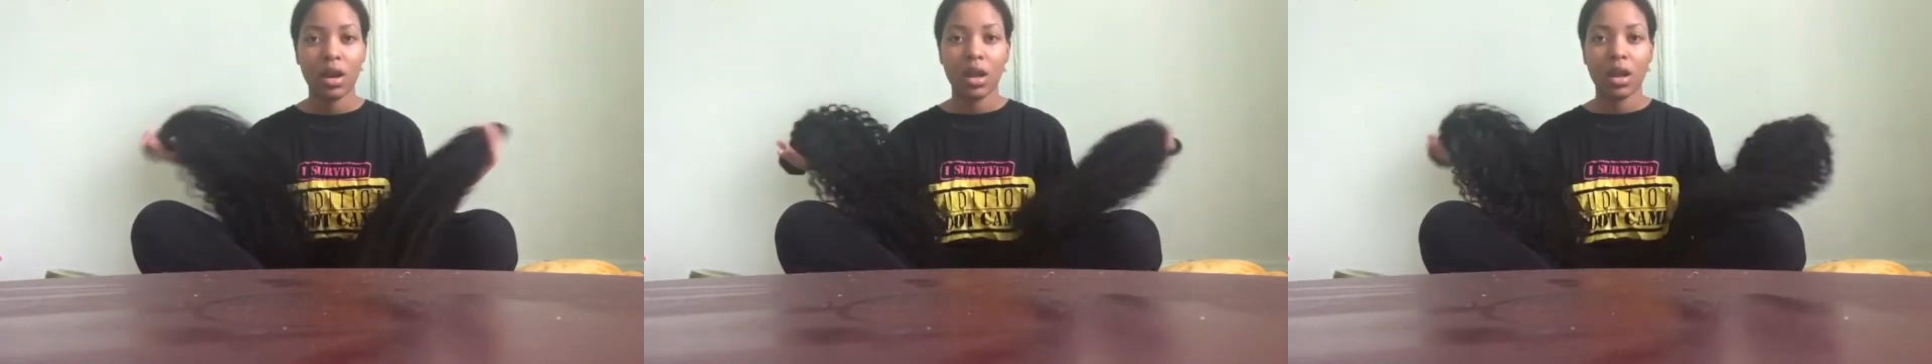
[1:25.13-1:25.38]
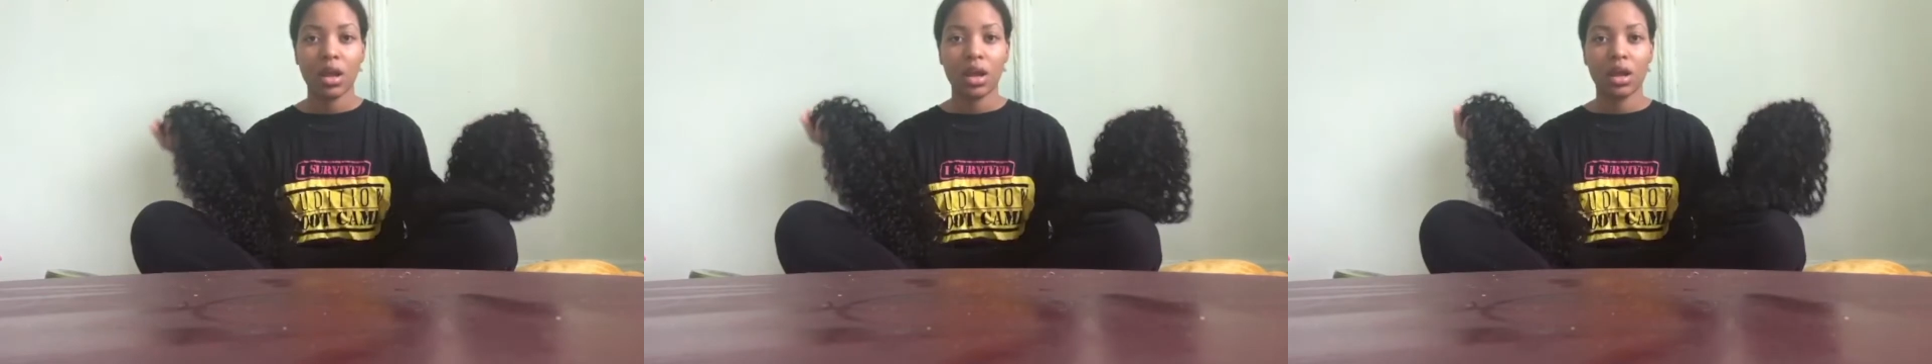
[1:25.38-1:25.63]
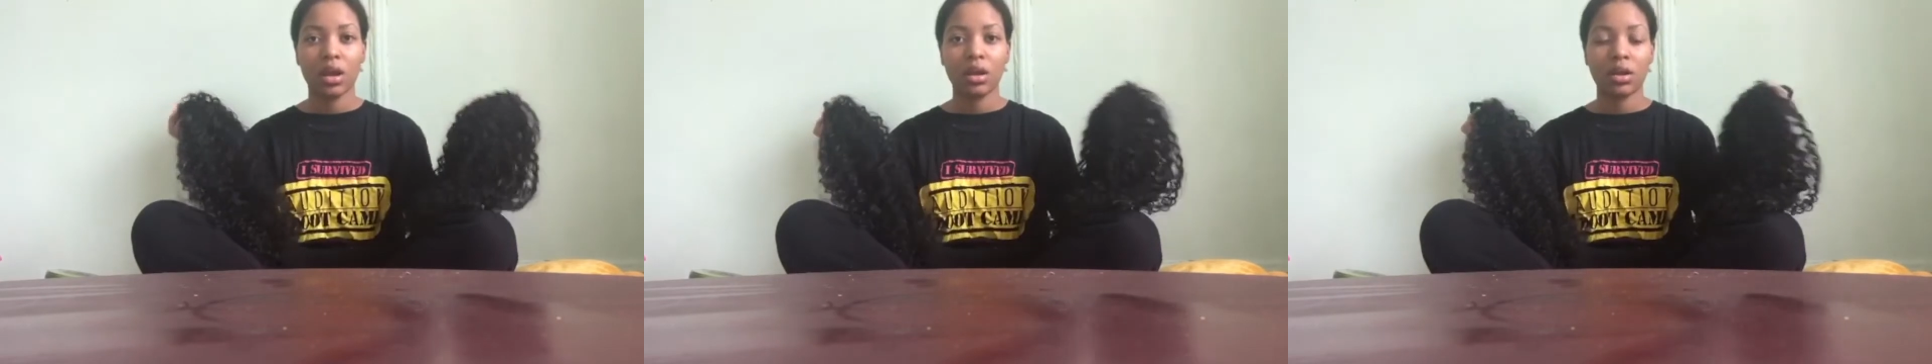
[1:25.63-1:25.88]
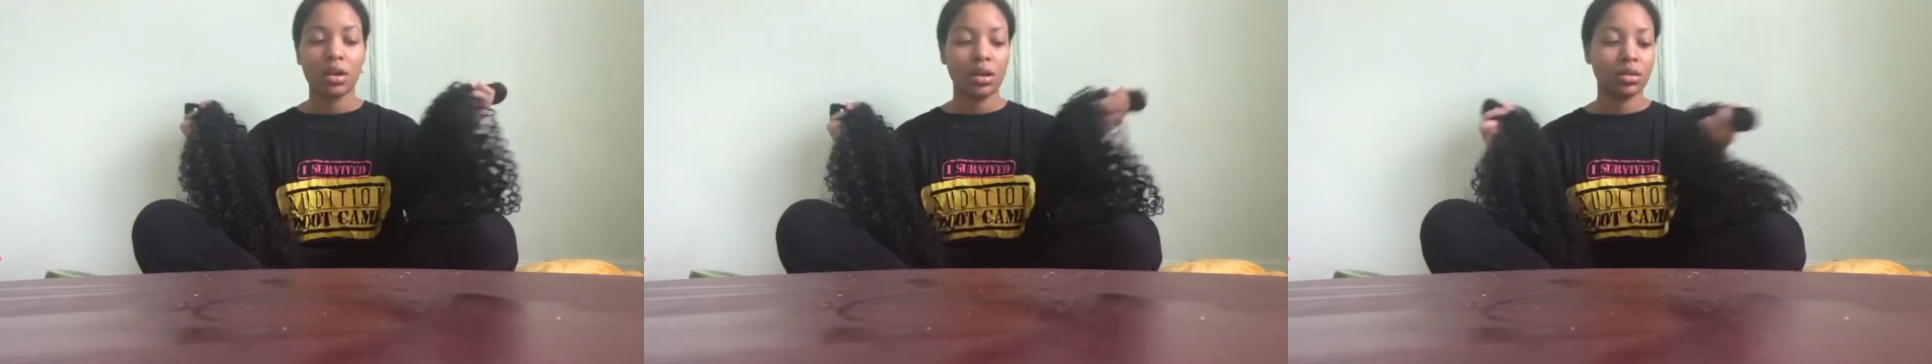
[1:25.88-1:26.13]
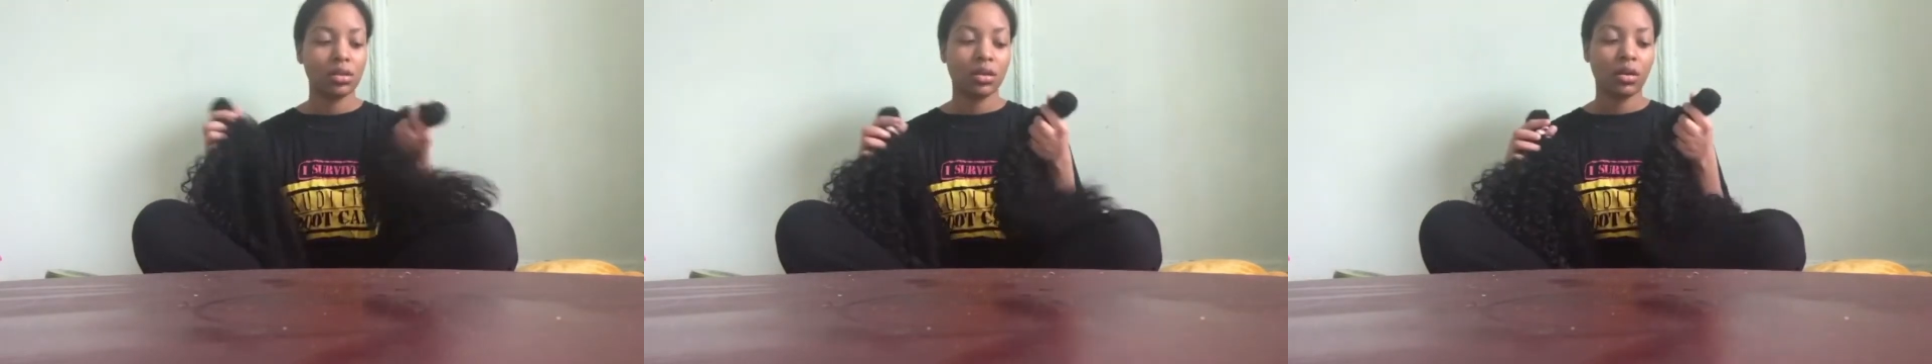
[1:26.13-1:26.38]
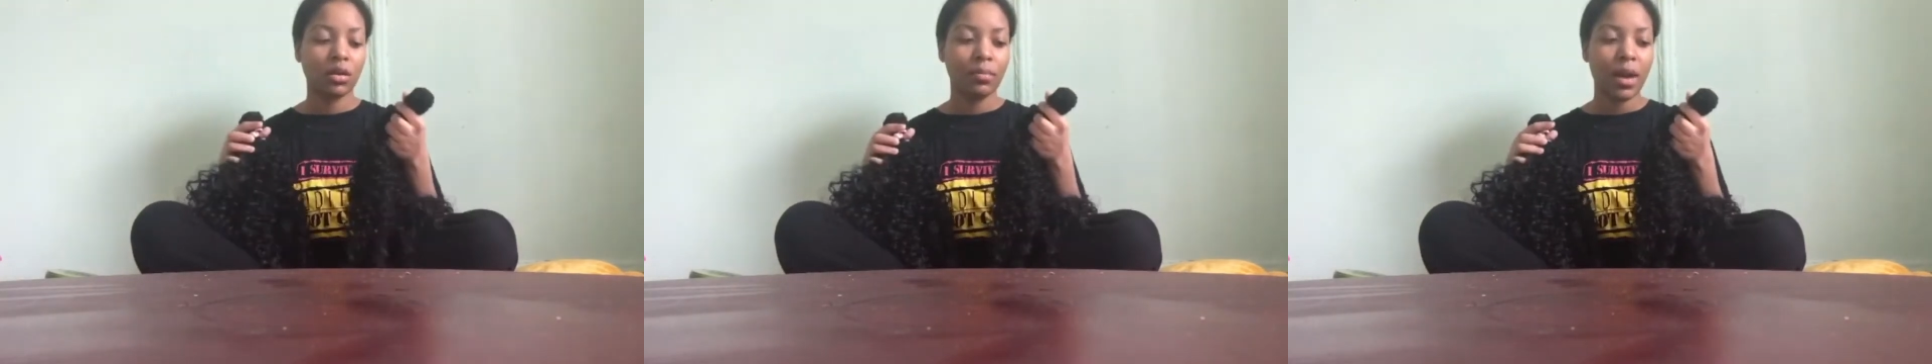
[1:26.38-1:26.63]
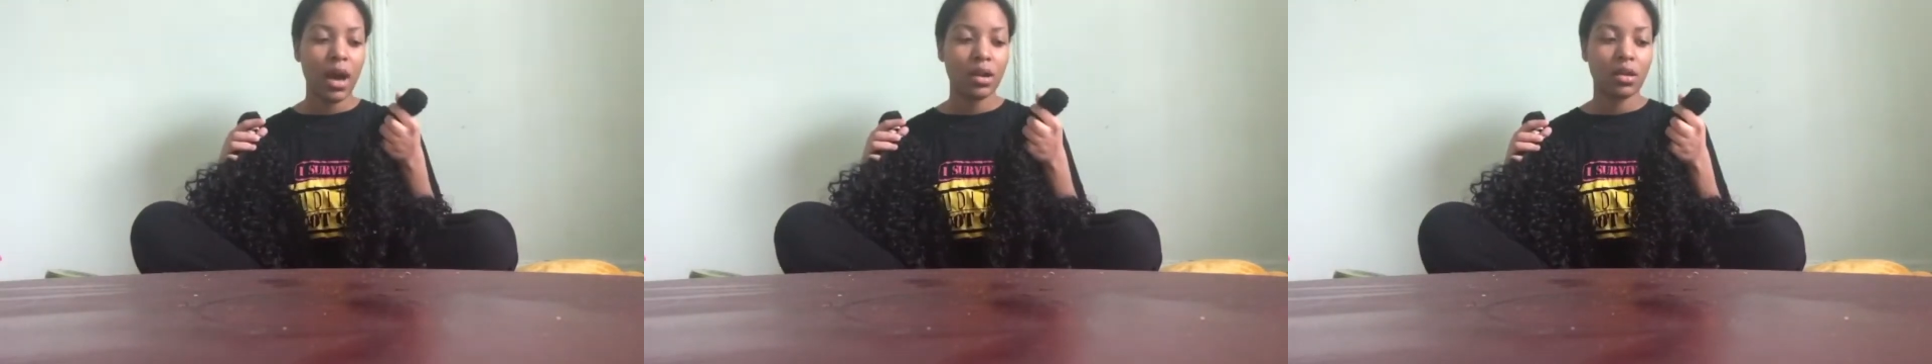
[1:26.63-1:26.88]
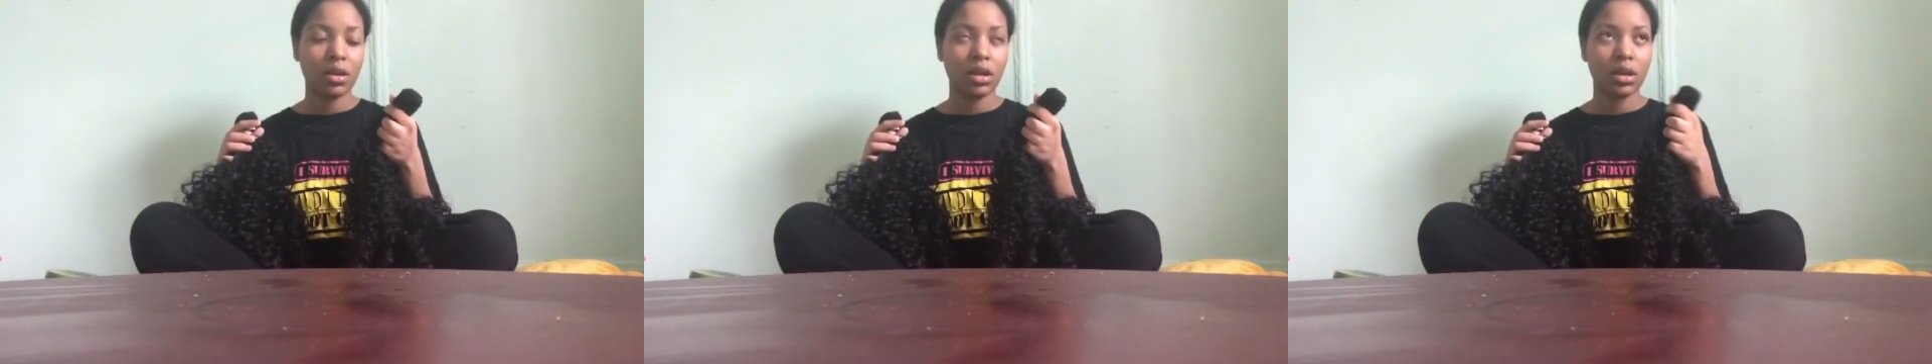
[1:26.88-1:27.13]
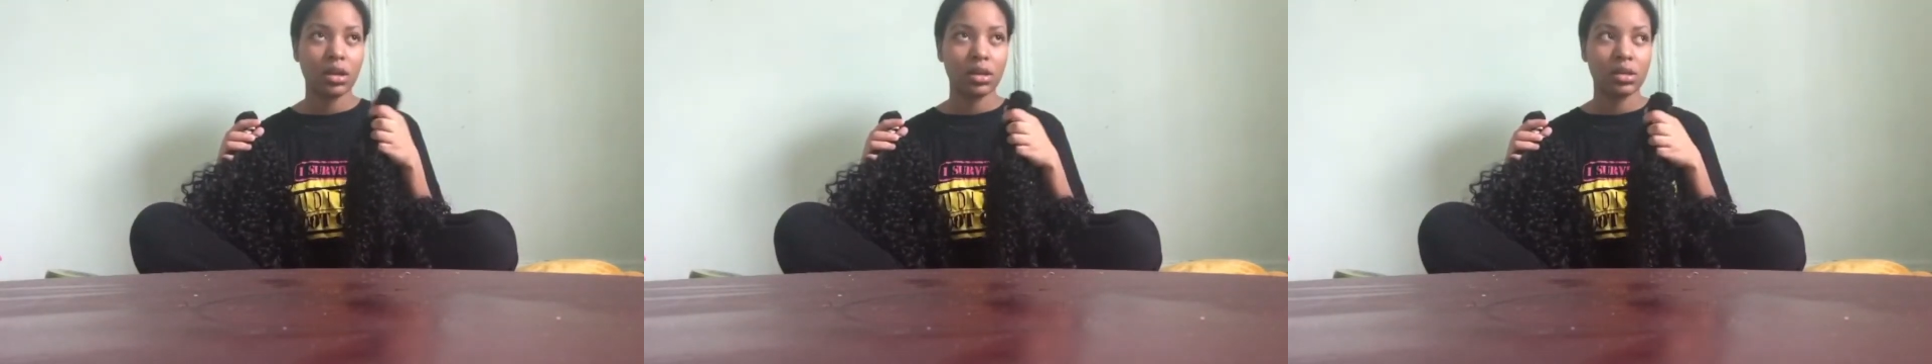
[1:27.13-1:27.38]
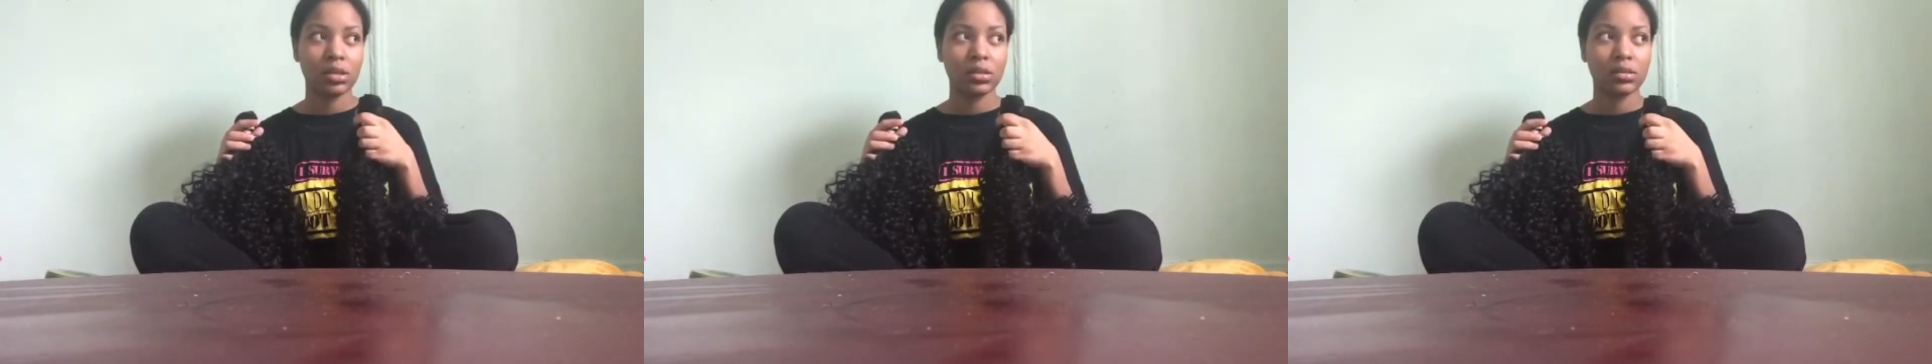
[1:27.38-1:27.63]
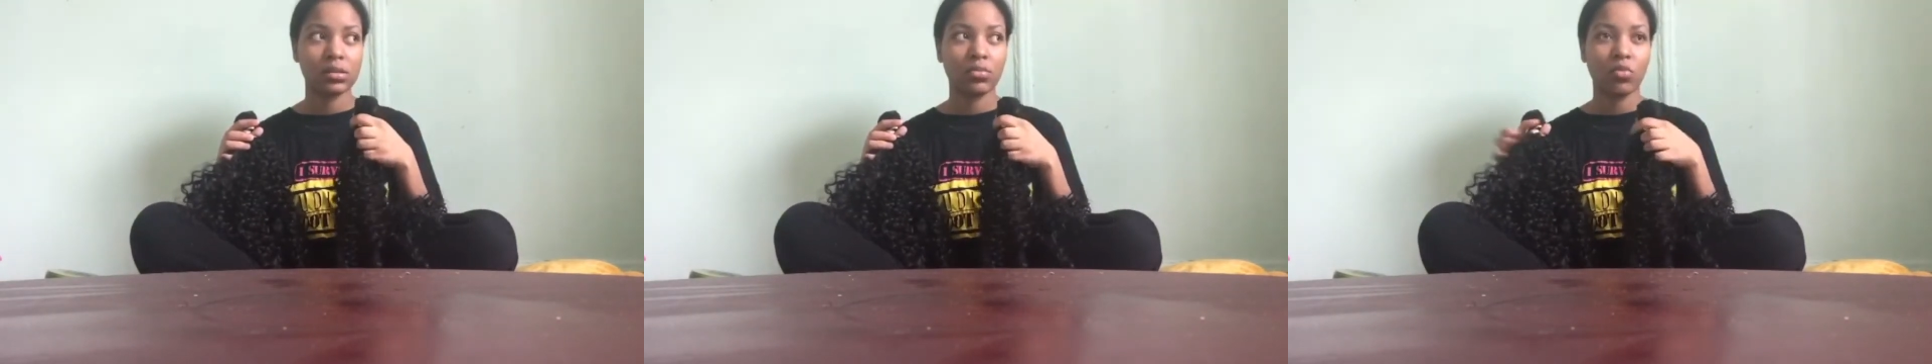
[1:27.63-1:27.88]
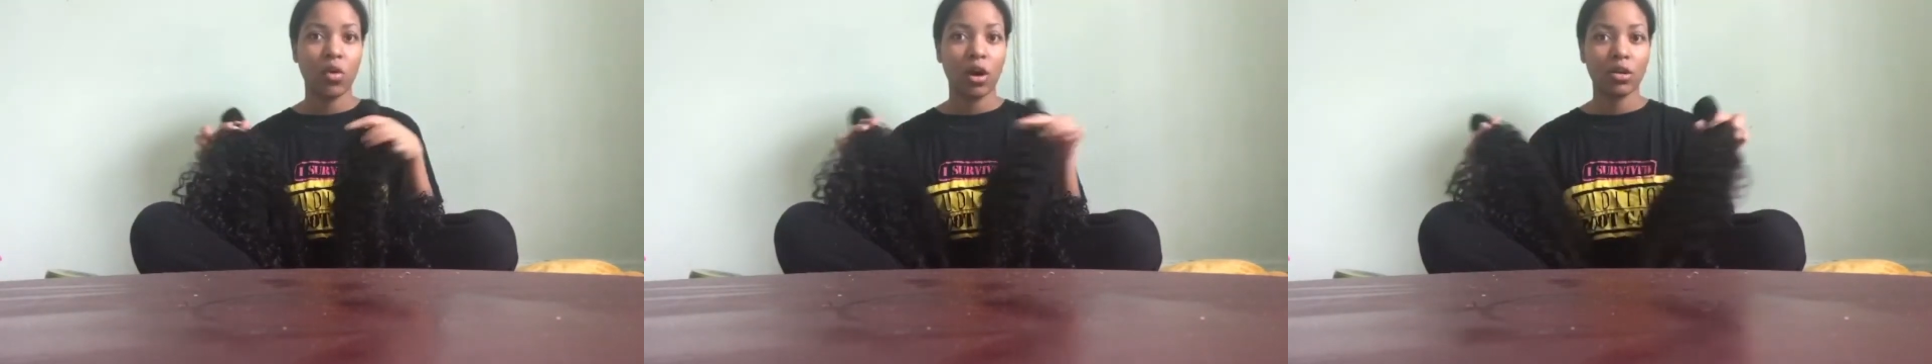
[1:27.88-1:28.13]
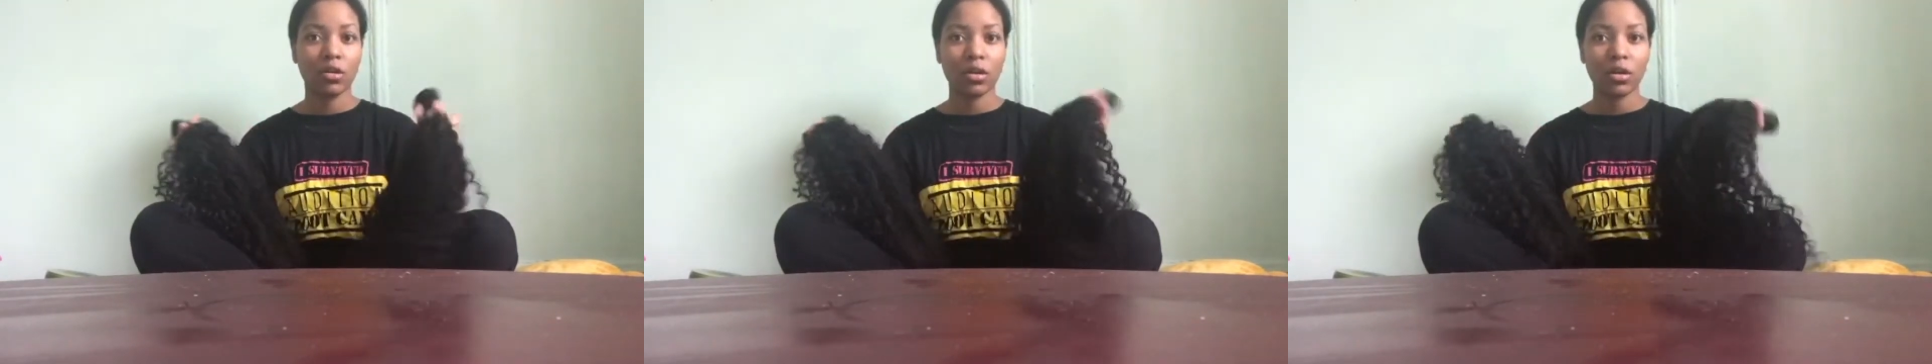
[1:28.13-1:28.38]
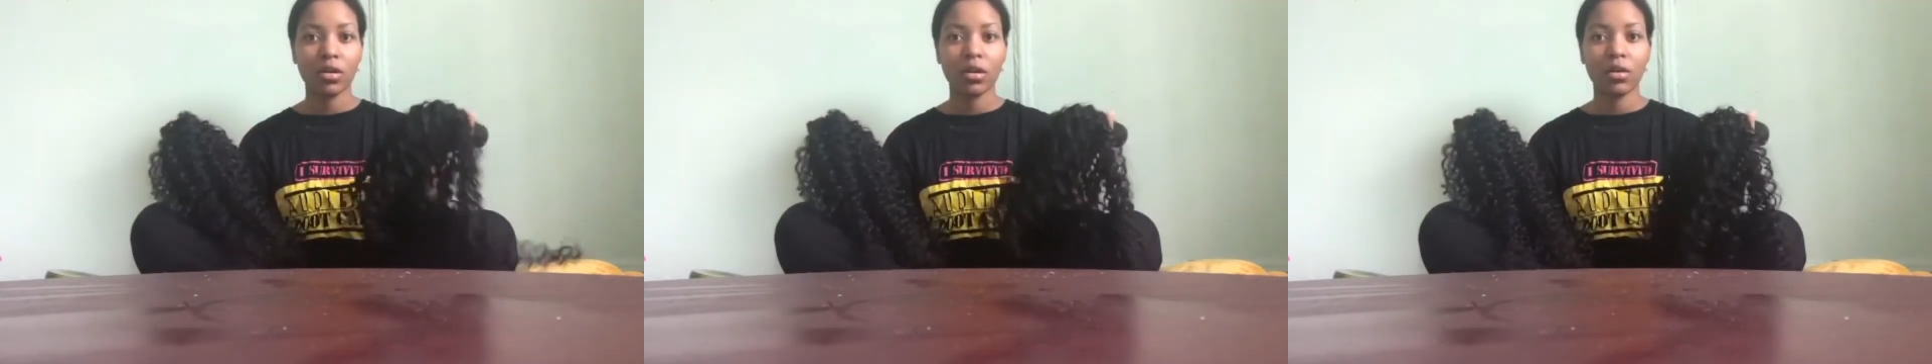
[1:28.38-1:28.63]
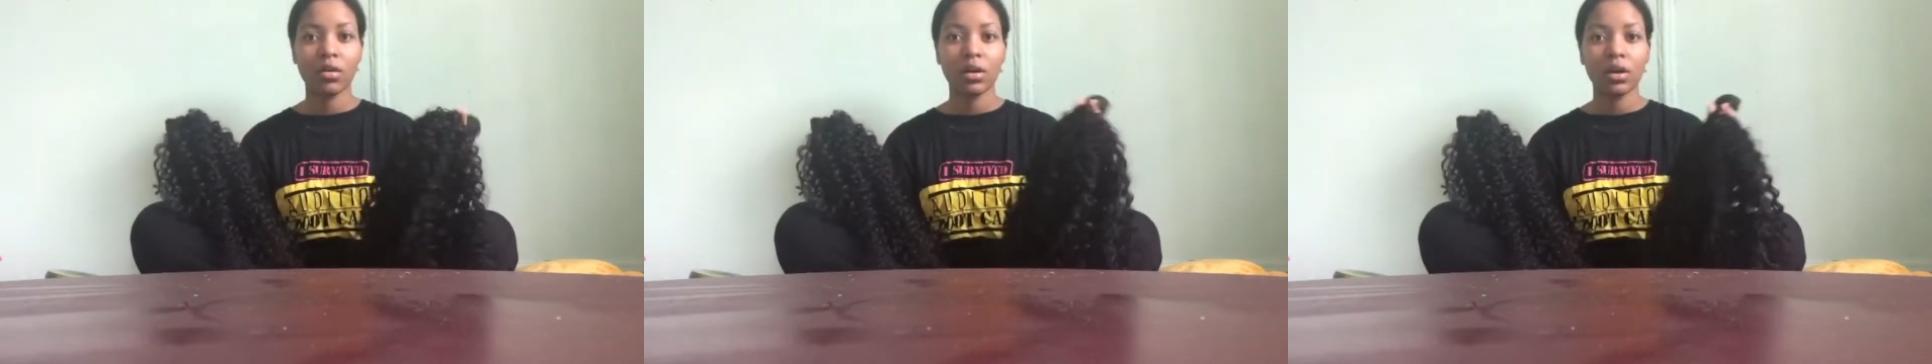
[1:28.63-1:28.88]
And the curl pattern is water curl,